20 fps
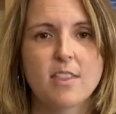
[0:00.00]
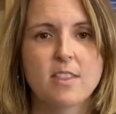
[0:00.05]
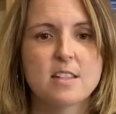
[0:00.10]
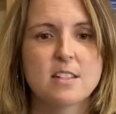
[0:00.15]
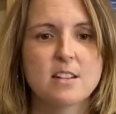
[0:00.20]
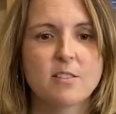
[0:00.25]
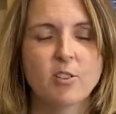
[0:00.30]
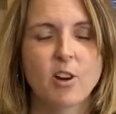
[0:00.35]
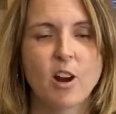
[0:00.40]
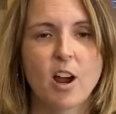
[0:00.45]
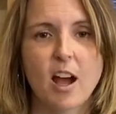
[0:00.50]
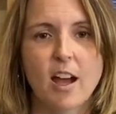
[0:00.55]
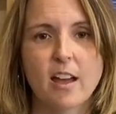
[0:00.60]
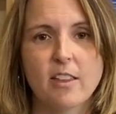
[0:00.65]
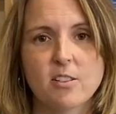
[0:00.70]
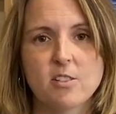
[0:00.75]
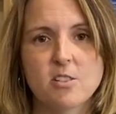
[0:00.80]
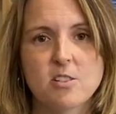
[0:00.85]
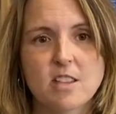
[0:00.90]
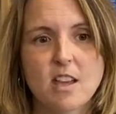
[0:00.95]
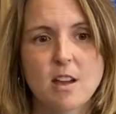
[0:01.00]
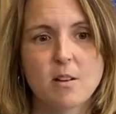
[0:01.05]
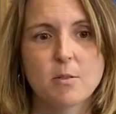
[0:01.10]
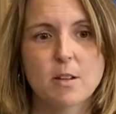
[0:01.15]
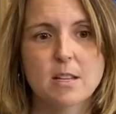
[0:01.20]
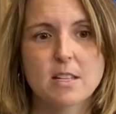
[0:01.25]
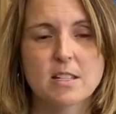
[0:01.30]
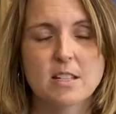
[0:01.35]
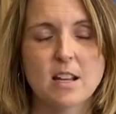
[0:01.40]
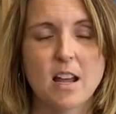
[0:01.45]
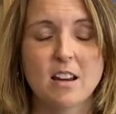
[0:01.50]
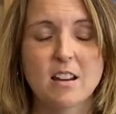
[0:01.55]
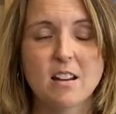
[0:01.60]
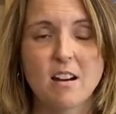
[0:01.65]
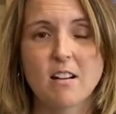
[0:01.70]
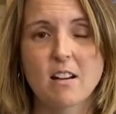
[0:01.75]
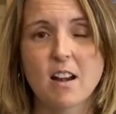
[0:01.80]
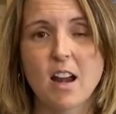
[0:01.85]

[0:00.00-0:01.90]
The different authors that we study are